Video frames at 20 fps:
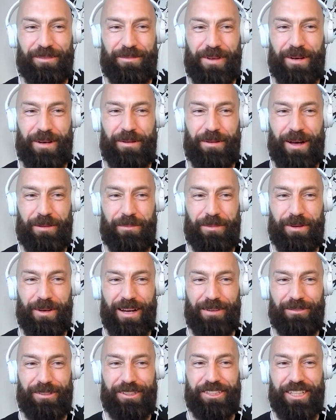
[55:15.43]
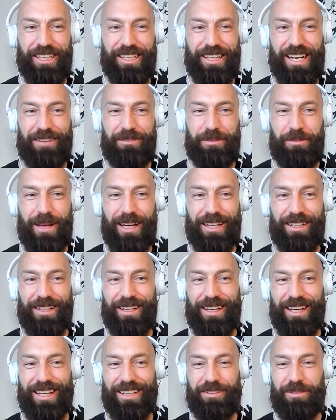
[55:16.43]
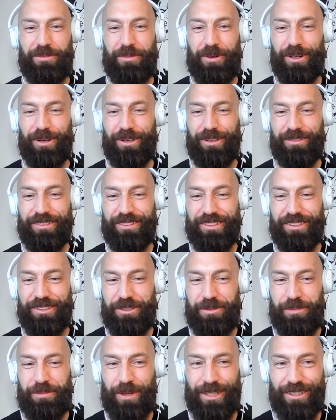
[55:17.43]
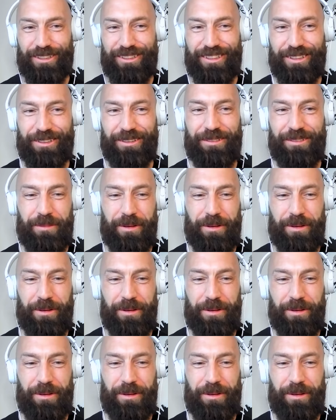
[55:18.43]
I'll, I'll, I wish I could have you back again tomorrow to, to do part two.